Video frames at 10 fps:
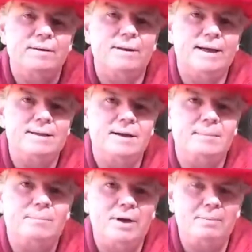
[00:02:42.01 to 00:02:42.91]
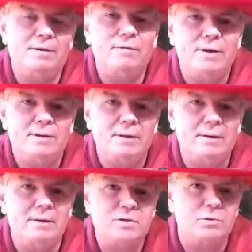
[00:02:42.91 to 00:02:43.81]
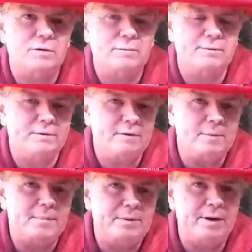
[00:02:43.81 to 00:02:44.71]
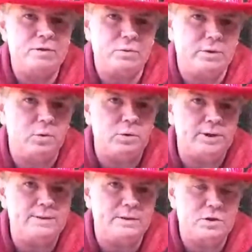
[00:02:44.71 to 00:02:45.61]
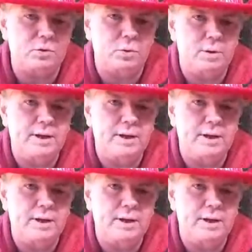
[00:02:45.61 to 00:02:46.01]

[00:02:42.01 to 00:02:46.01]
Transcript: that I put up in front of the class or in front of my parents or an audience at school,